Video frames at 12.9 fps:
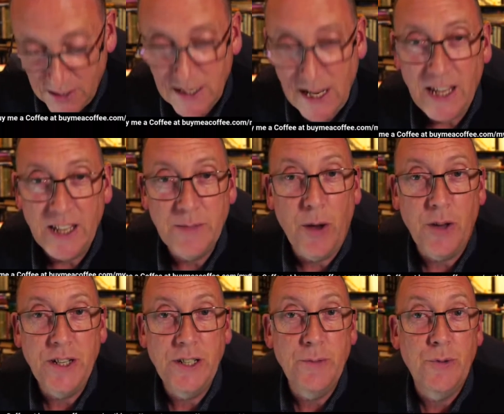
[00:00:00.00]
to take his
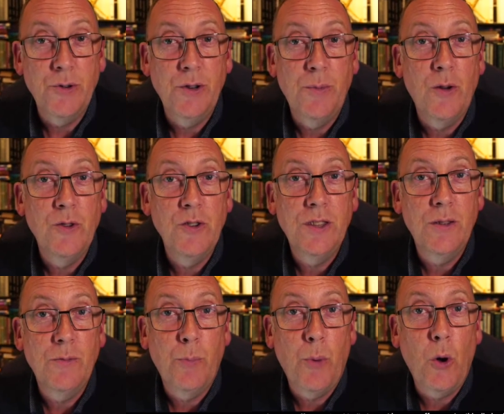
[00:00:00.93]
body to Brú na Bóinne,
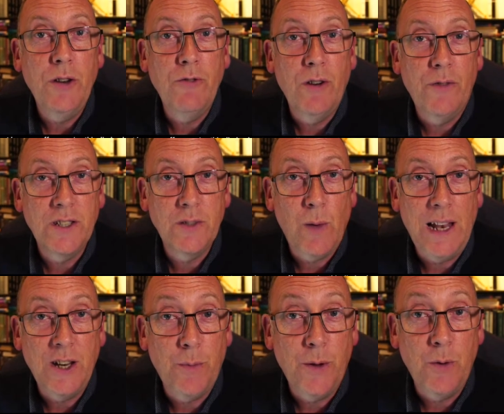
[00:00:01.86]
the Boyne River
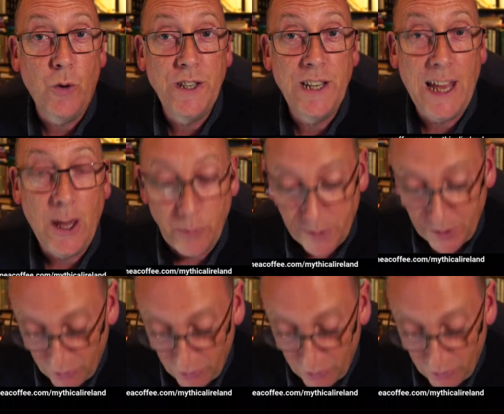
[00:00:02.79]
swelled up and wouldn't allow him to